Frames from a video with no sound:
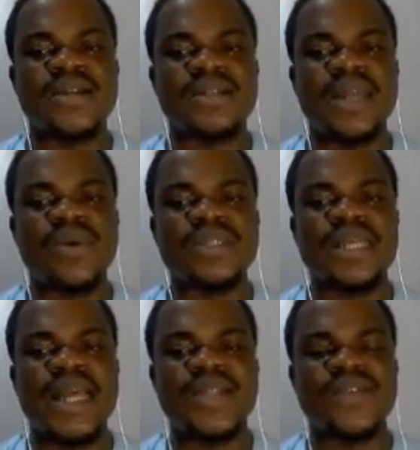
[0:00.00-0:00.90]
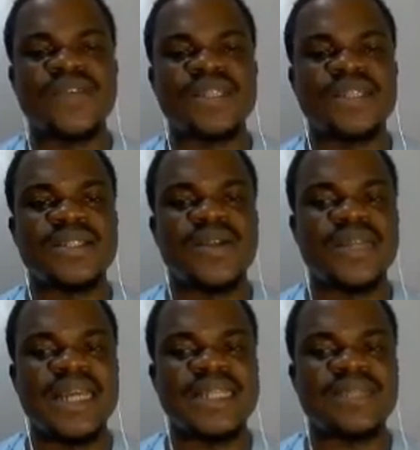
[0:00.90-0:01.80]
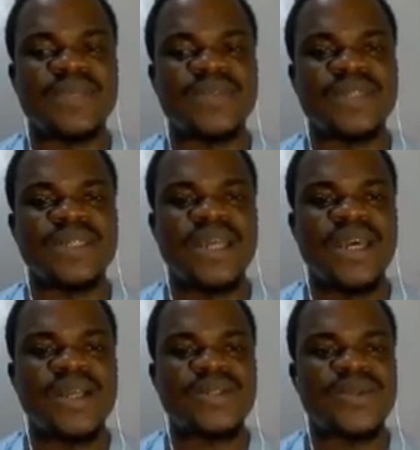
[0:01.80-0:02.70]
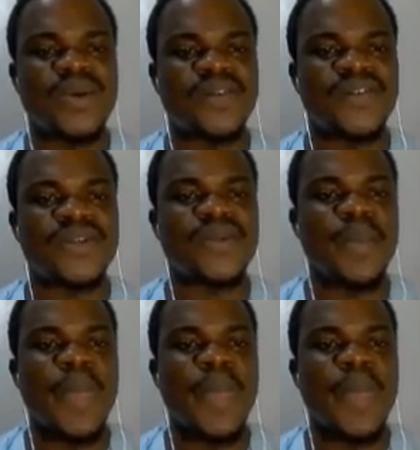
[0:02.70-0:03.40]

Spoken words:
there was a kind of a disconnect between two of you?